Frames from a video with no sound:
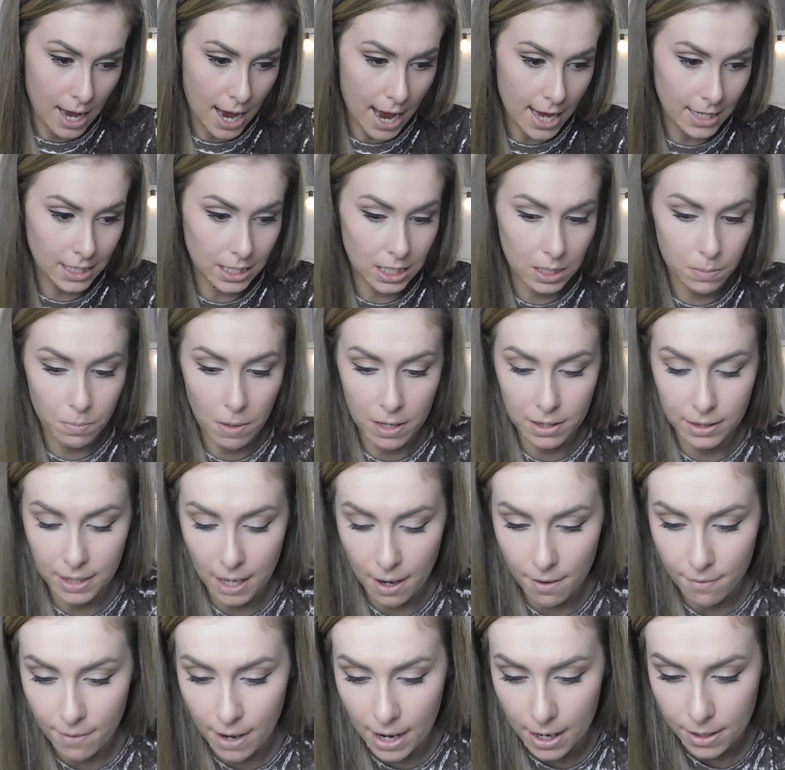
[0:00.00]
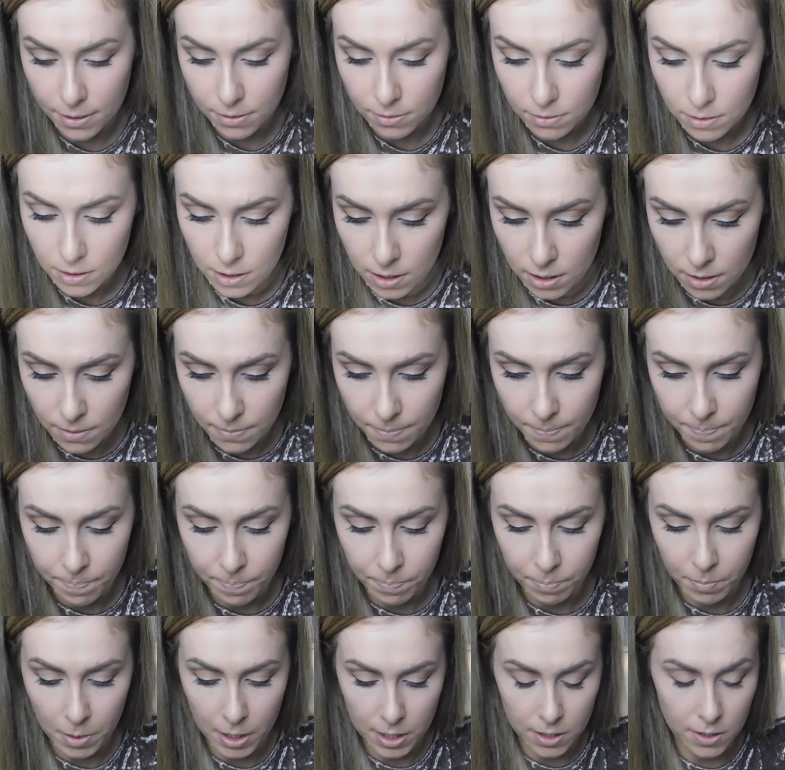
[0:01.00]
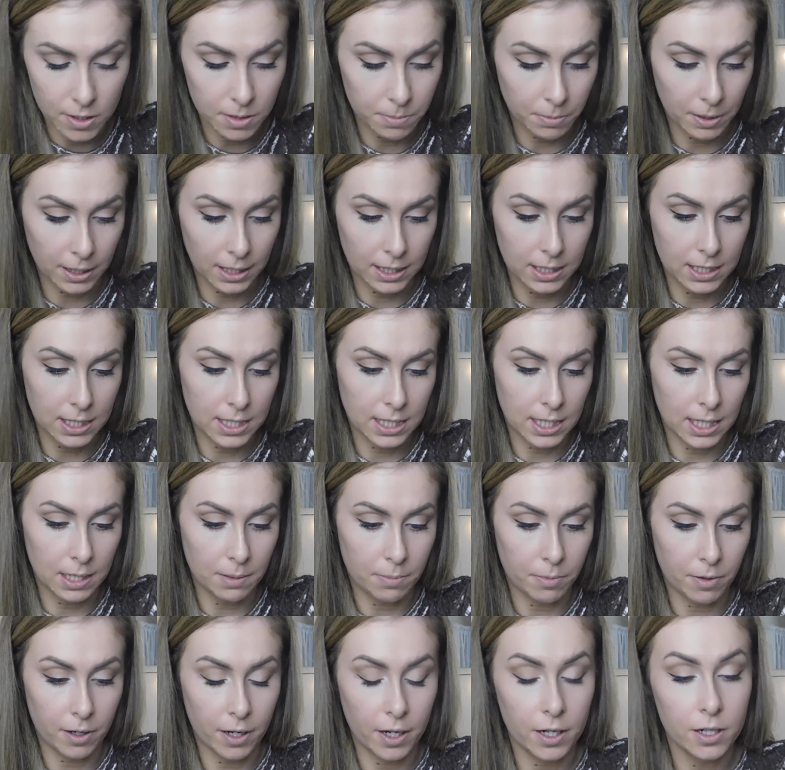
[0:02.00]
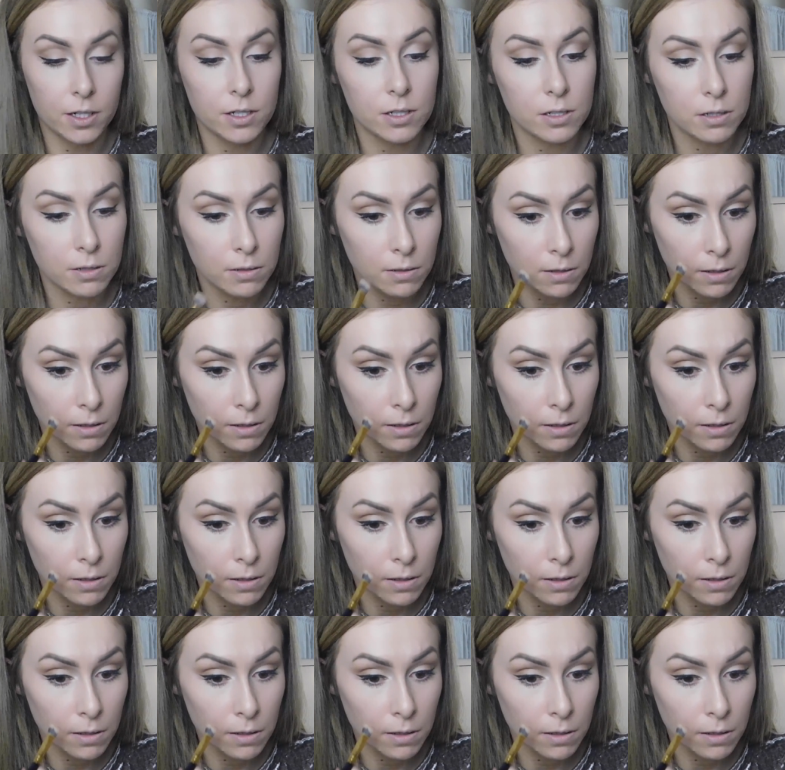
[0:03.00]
and spread that around. I might use my concealer brush